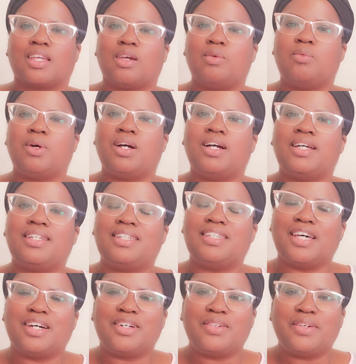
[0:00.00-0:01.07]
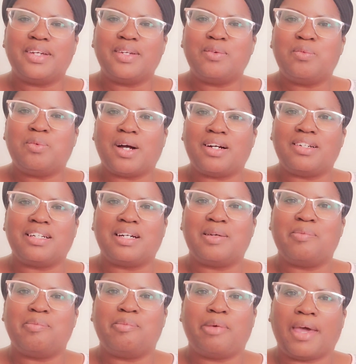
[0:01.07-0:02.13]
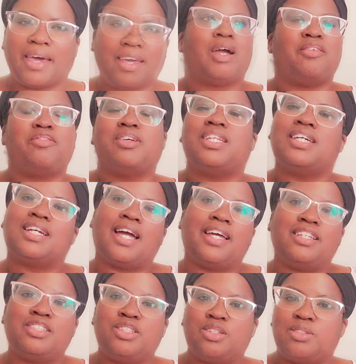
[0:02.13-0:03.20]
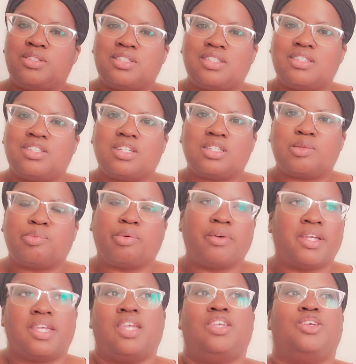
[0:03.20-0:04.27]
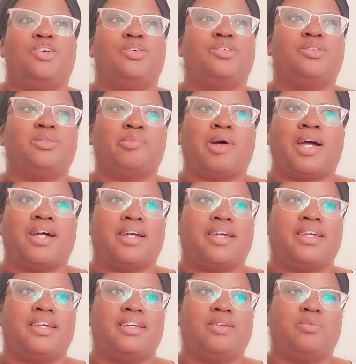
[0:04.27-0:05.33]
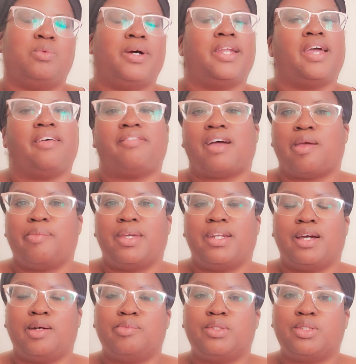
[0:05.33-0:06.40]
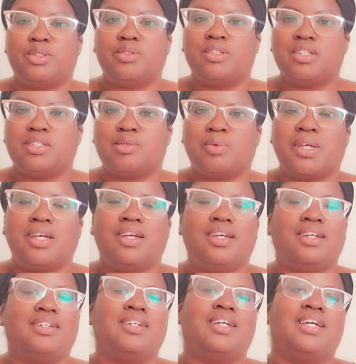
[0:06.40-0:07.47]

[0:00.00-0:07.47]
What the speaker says: Well, hello and welcome back. I've really gotten used to just bringing you my what have I been up to this week.